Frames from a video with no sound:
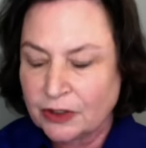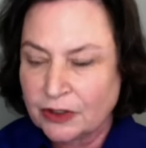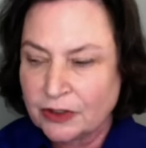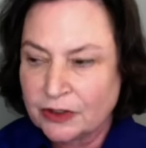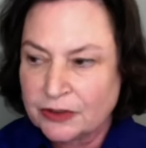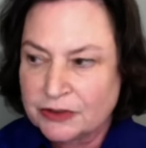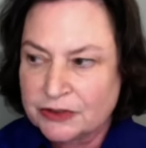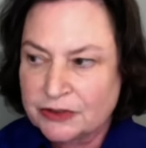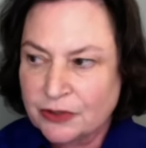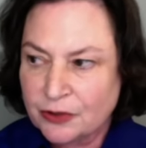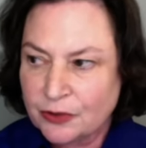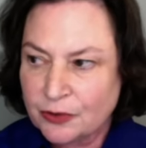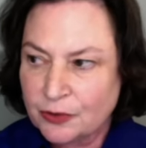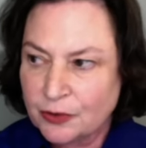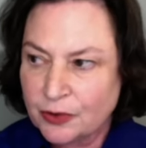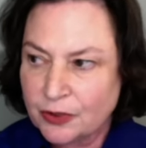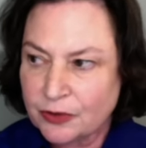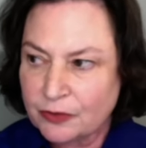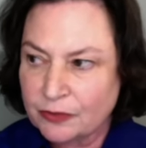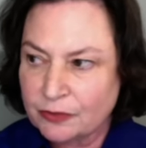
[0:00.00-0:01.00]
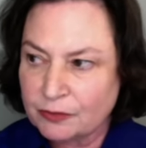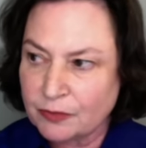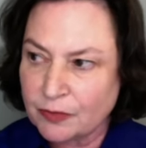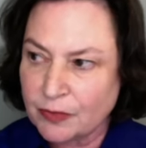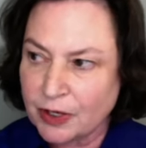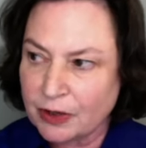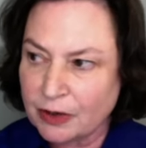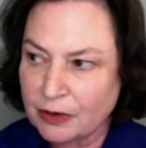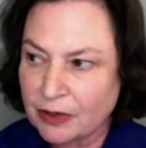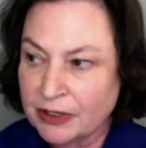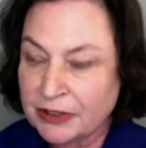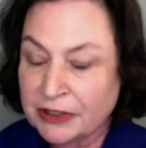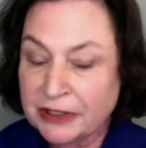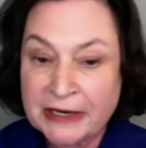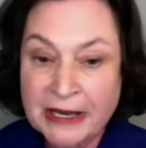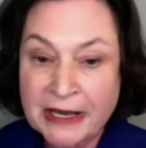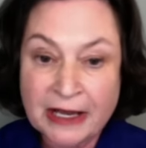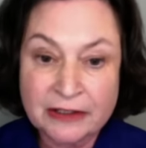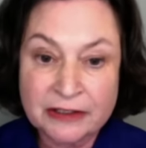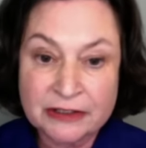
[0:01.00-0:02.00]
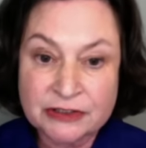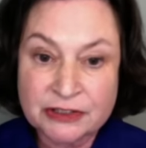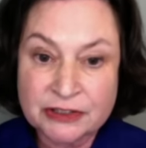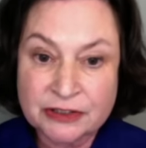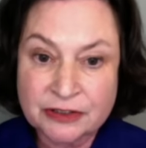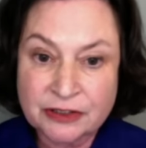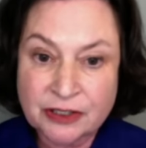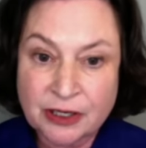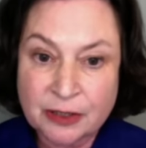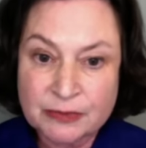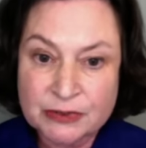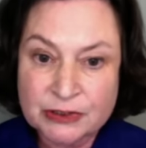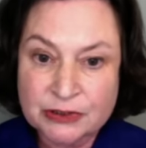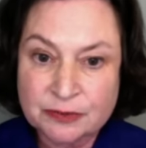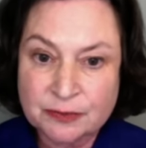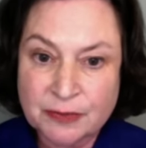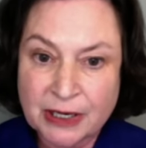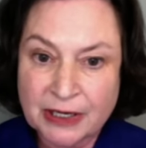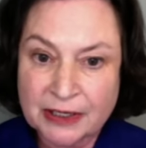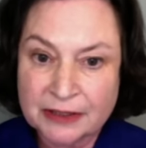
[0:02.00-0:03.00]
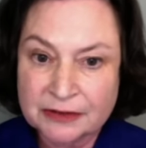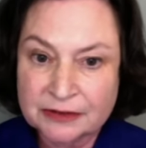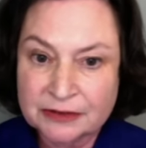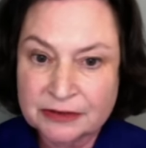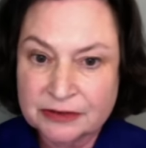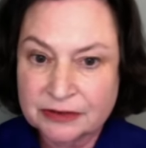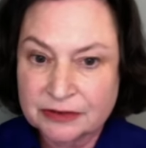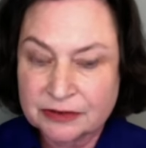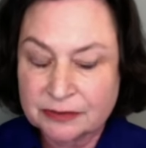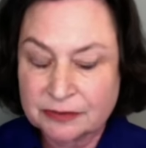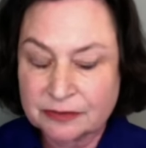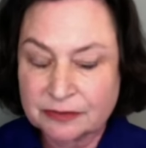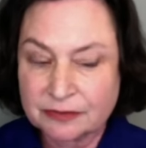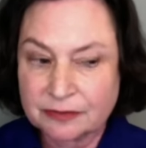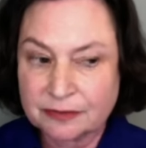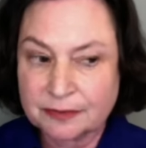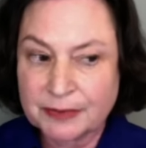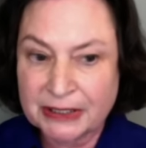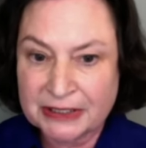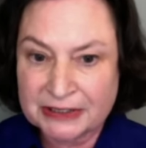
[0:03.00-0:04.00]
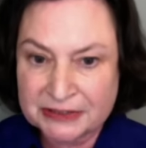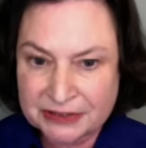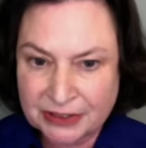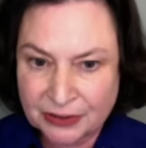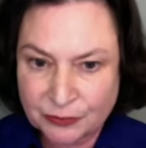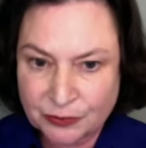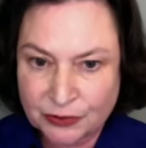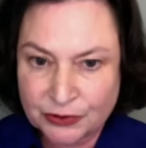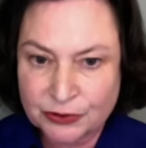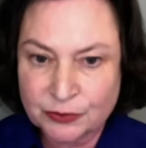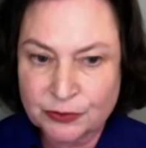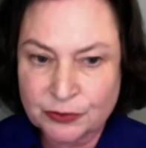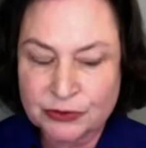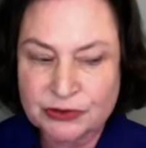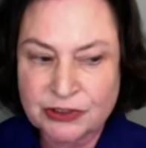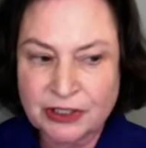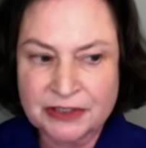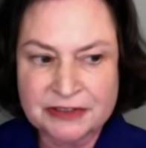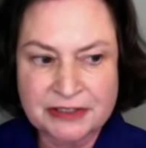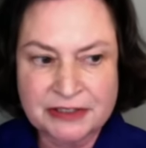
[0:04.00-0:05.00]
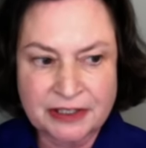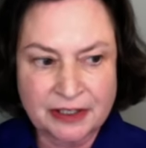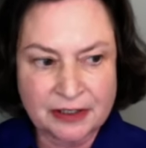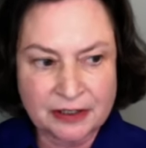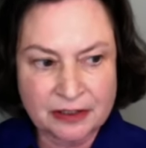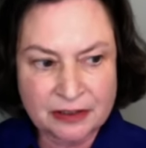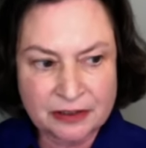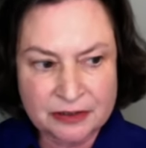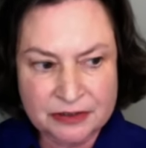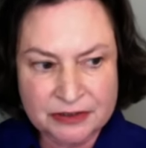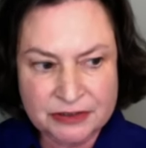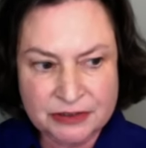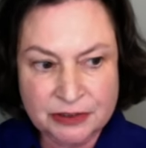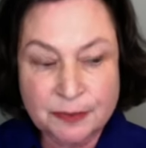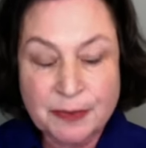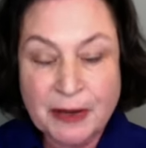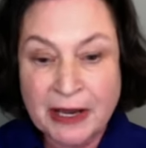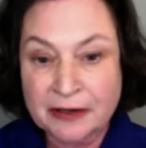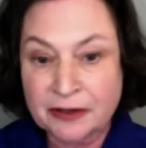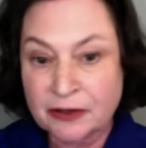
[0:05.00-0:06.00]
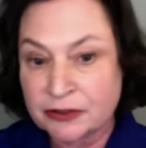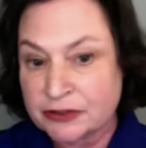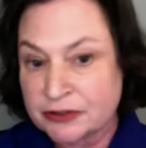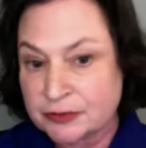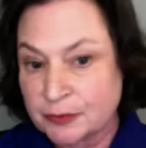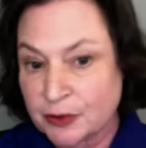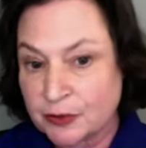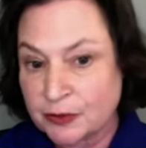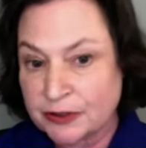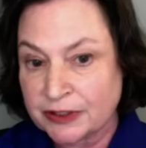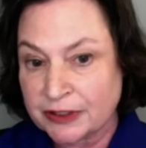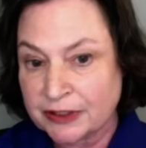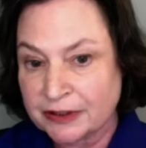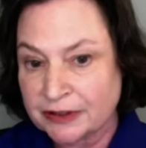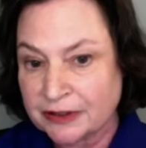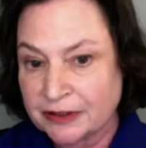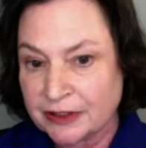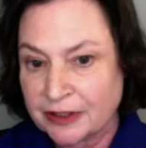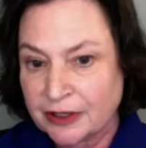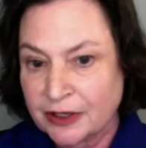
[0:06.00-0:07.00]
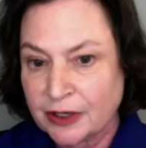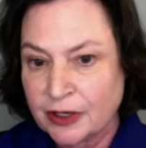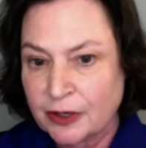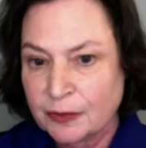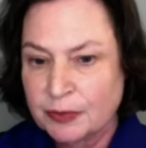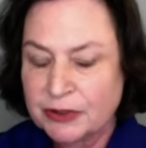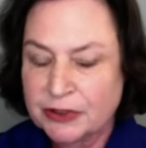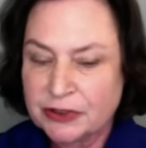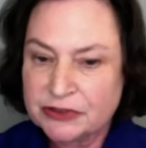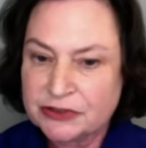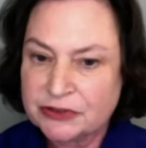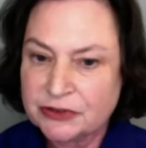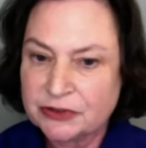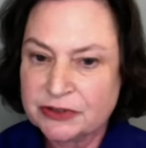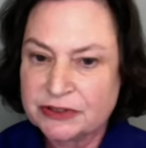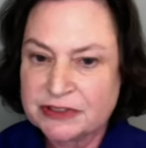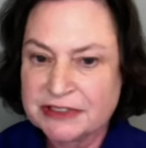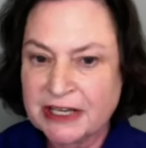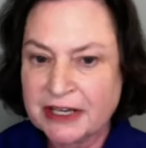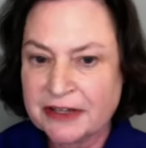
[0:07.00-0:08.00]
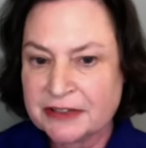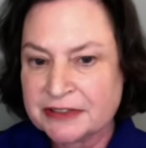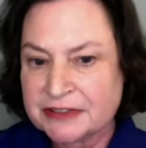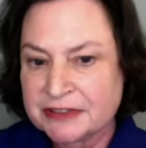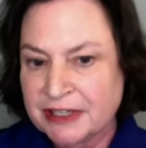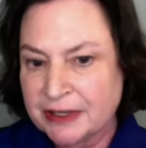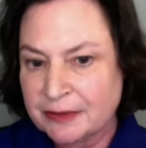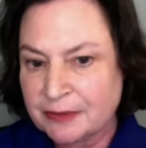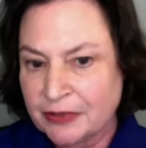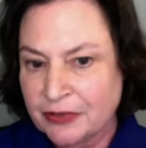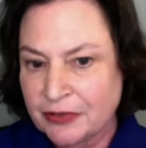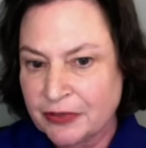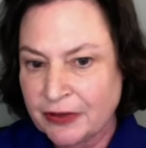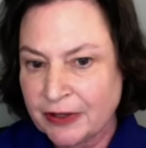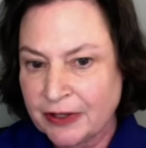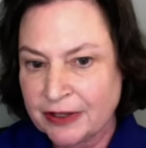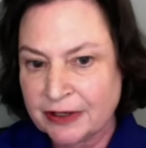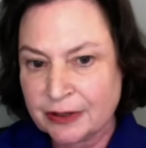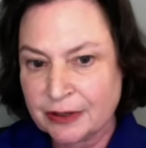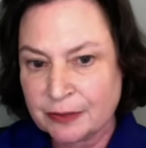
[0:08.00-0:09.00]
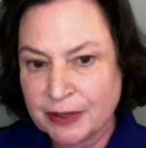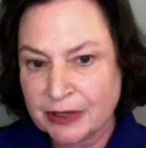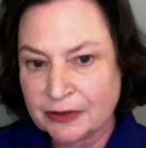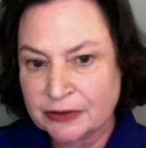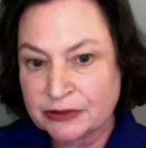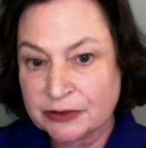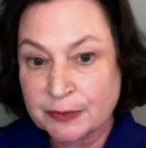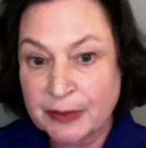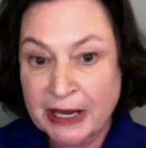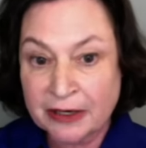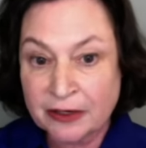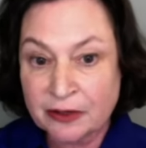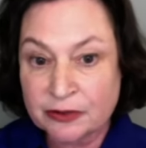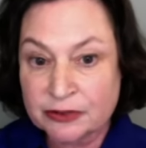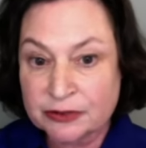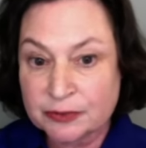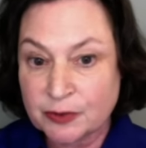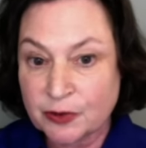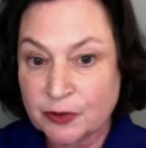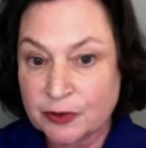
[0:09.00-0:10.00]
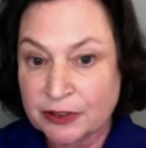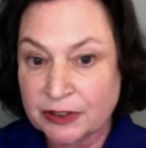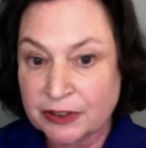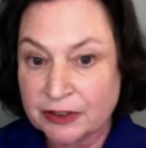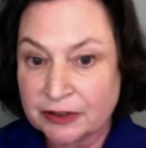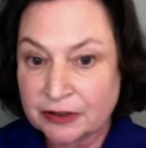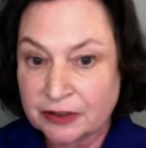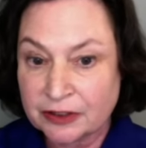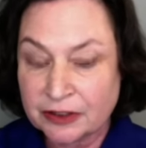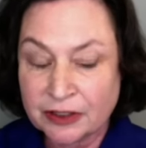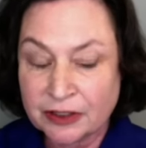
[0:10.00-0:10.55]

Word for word: so an analogy that comes to mind based on what you were just saying is tobacco smoking. Because you could say the same thing about tobacco smoking